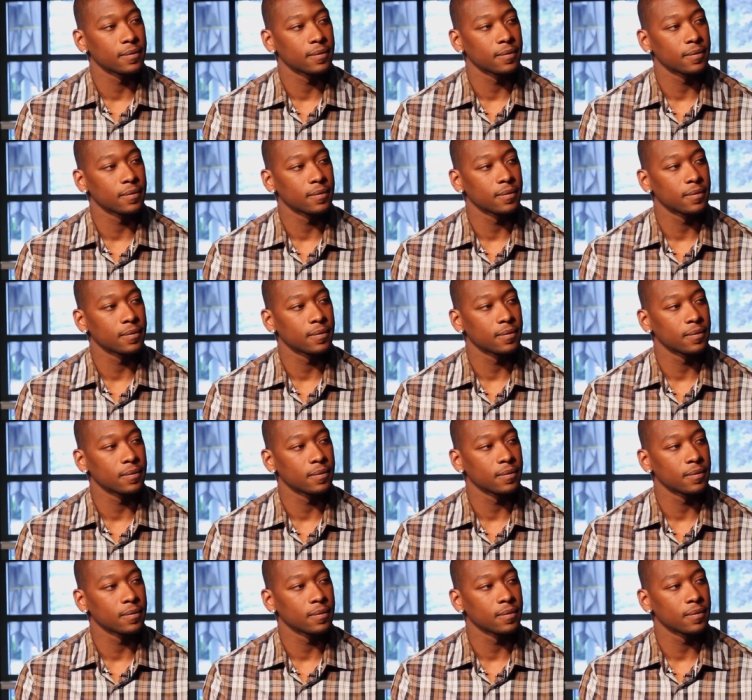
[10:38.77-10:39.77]
on-court
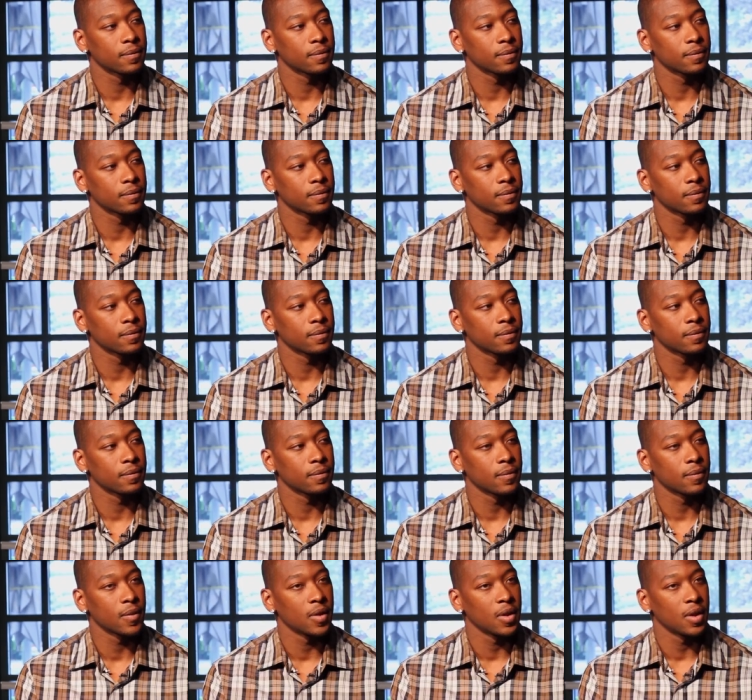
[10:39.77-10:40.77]
experience for you so far?
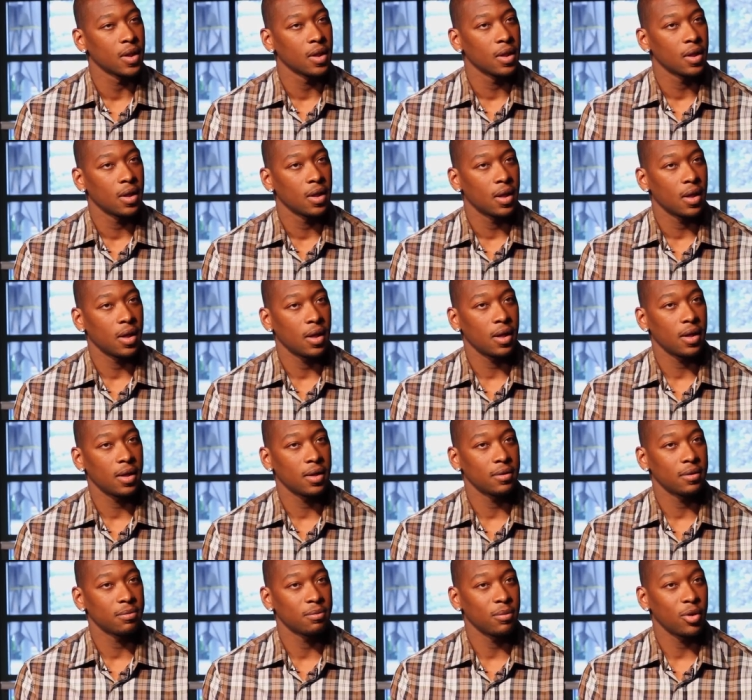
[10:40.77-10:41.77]

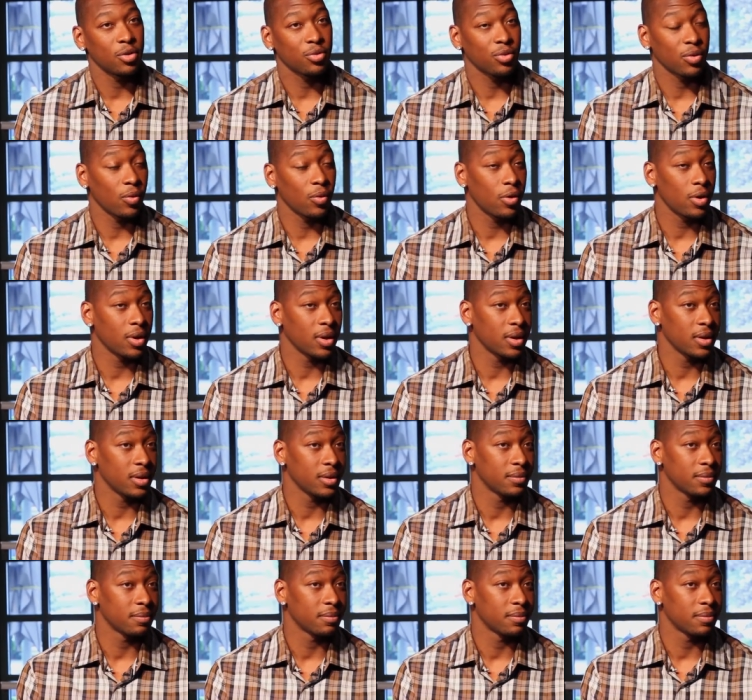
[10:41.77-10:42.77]
Um, most rewarding?
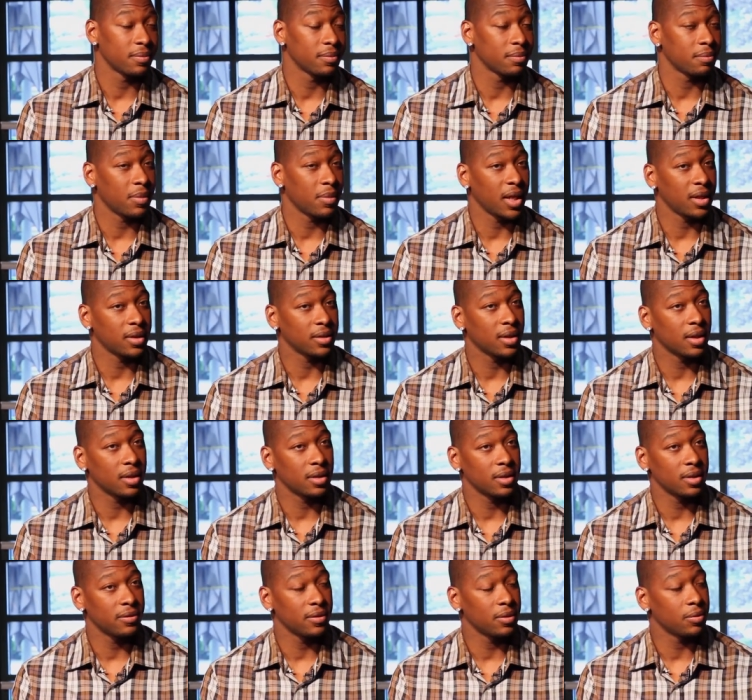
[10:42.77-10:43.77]
Yep. Mike Dunleavy